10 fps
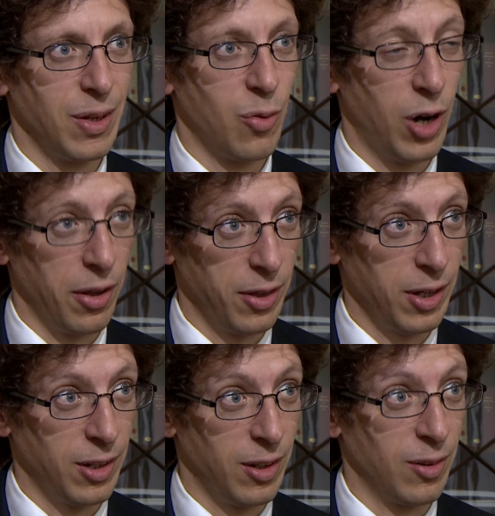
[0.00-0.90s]
Well, I think
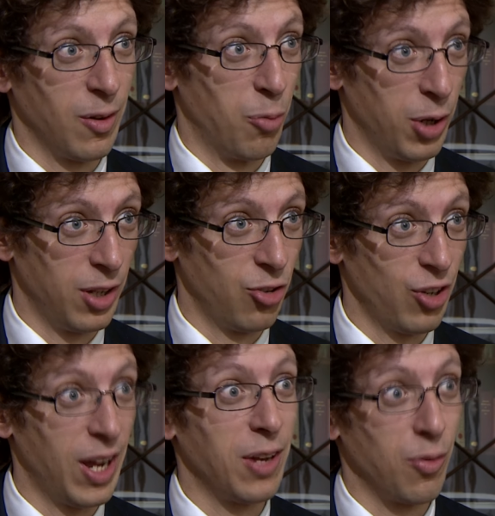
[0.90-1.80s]
it is a
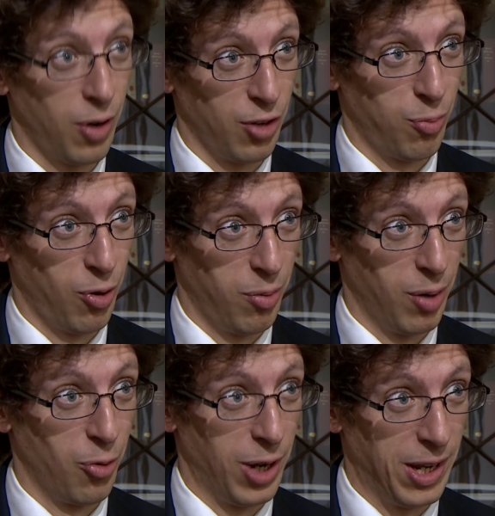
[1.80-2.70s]
British and a French
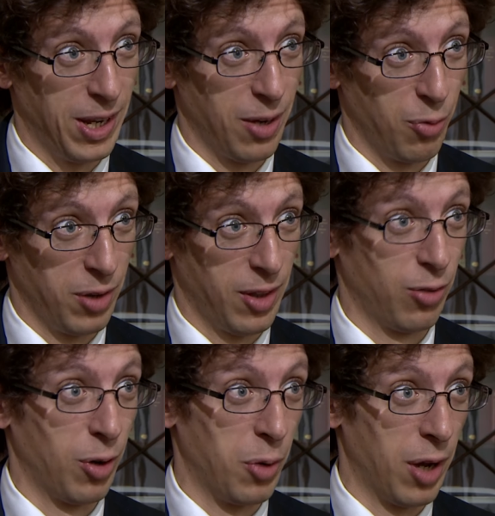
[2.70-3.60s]
problem, really, and
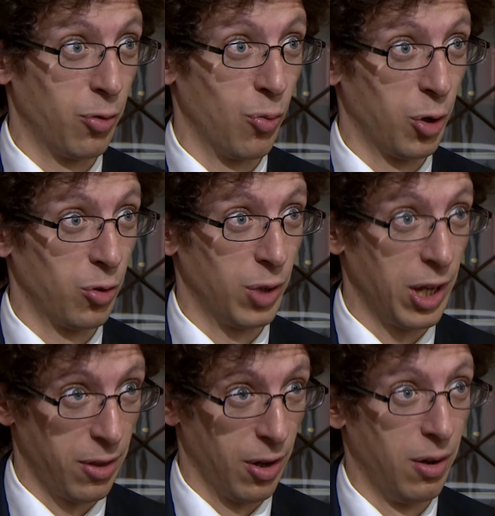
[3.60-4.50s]
that's why we have to work
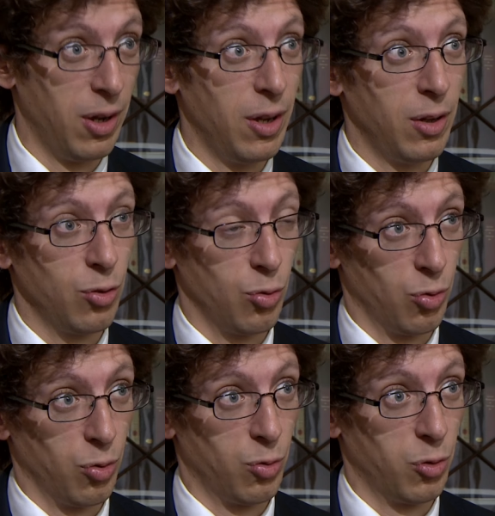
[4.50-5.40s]
together
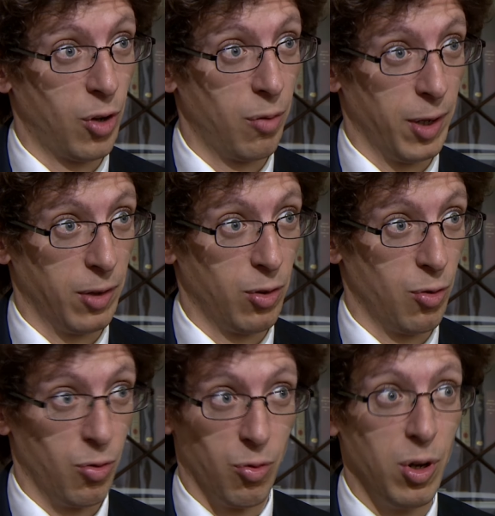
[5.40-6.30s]
to solve it.
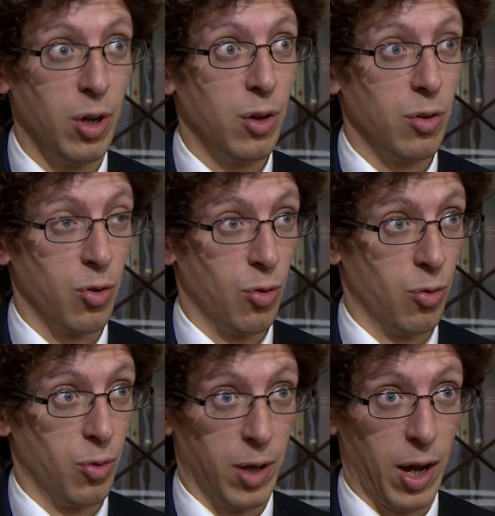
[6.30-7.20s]

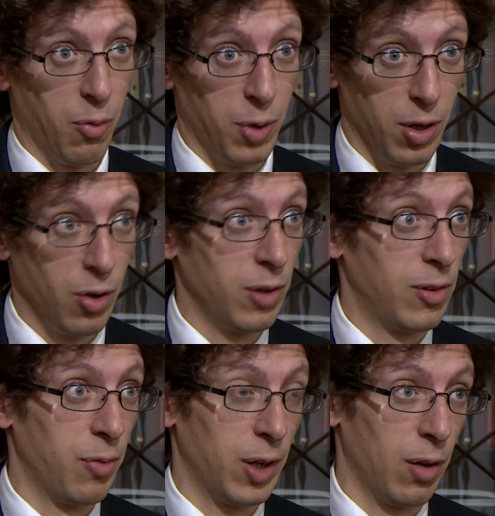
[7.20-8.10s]
We know it's
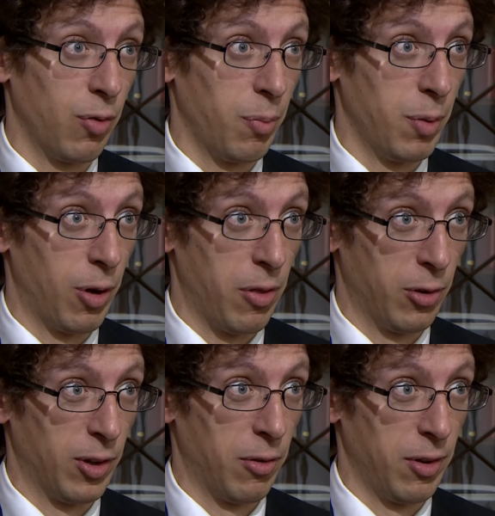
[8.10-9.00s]
difficult for people in the
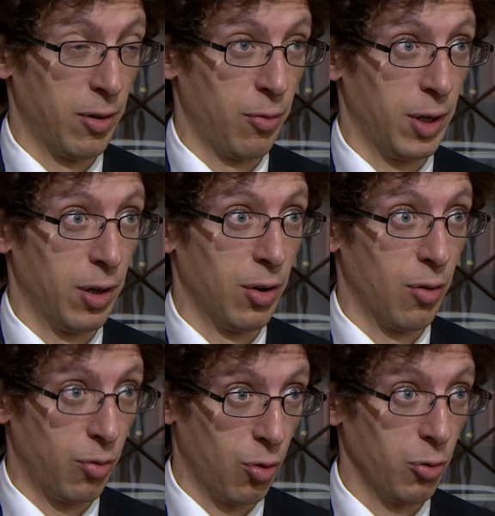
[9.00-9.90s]
southeast of England,
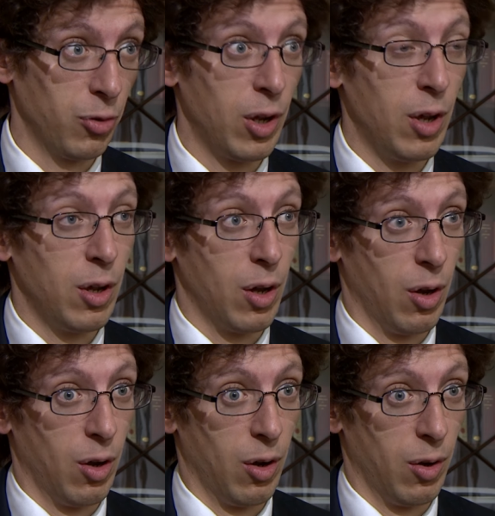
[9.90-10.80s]
of course,
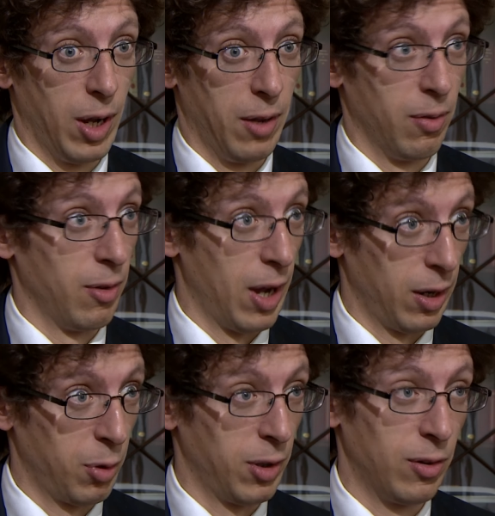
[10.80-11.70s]
and there are
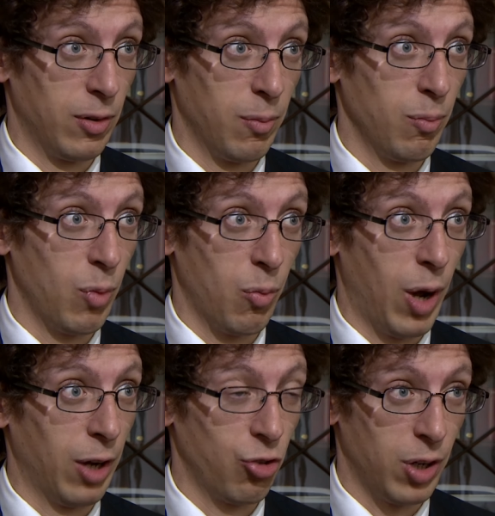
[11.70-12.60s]
criticism.
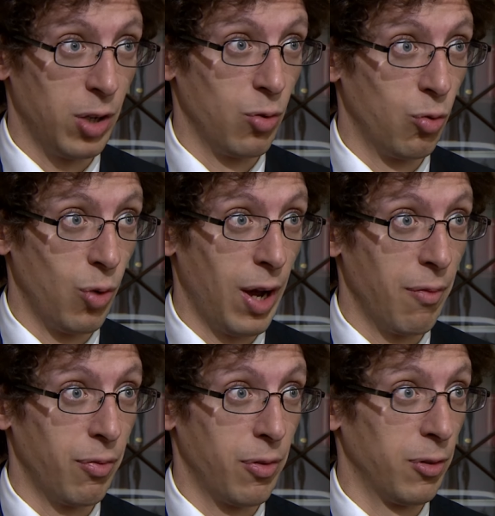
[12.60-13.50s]
Actually, you do
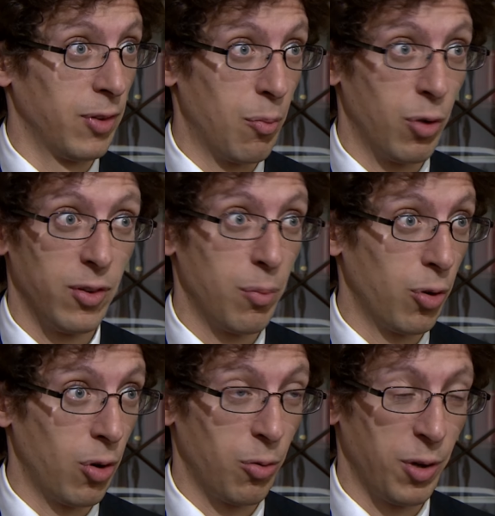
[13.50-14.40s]
have the same
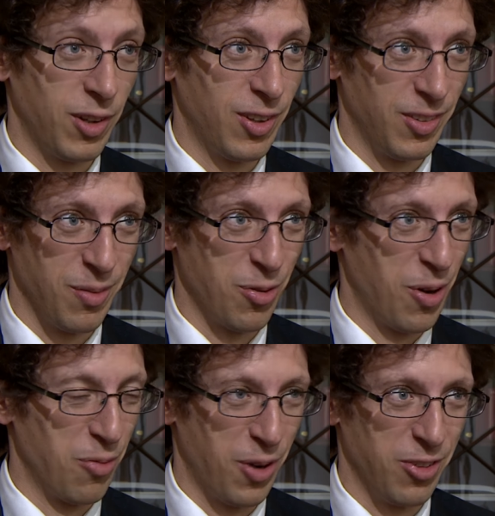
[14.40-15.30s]
reciprocal criticism
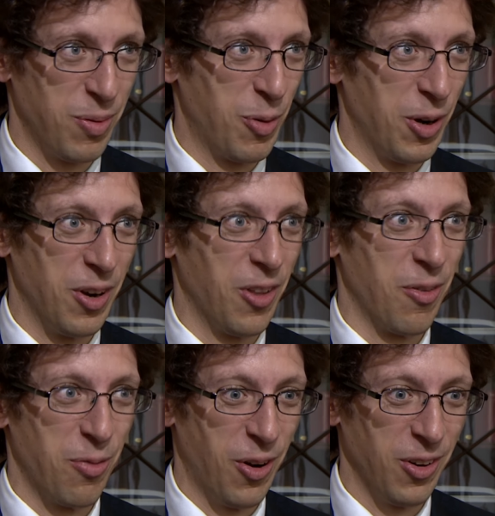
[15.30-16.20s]
from French people in northern
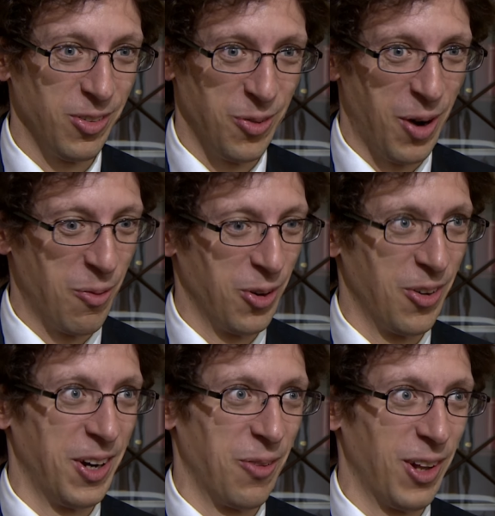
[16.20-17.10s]
France who are
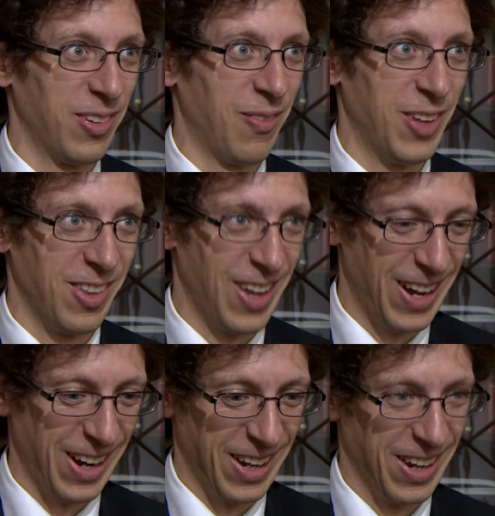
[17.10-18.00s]
wondering what's happening
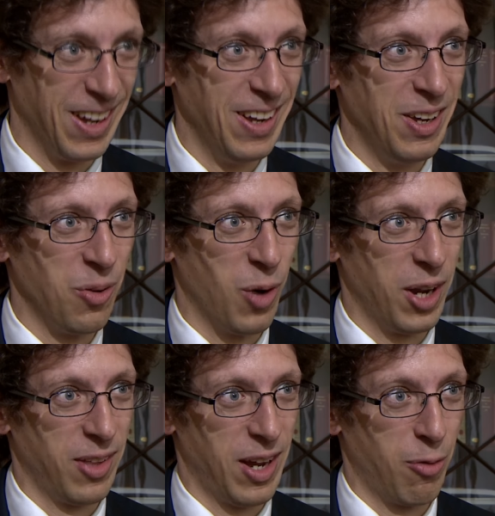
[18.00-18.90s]
there and
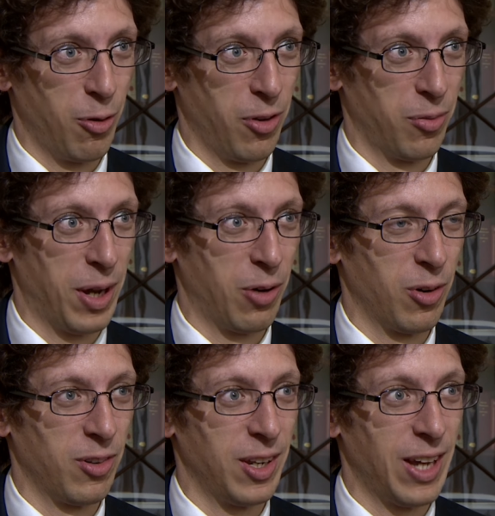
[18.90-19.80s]
why they have all those
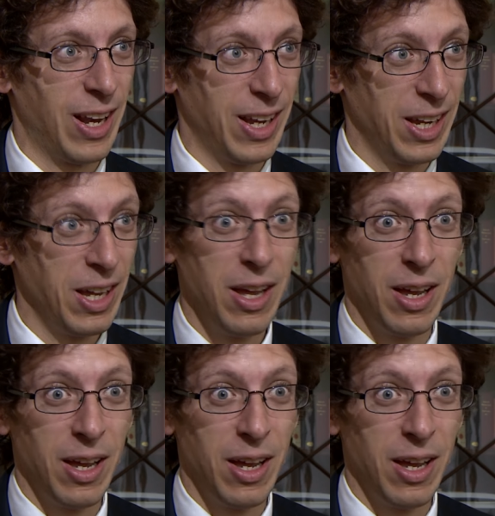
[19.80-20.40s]
migrants in Calais.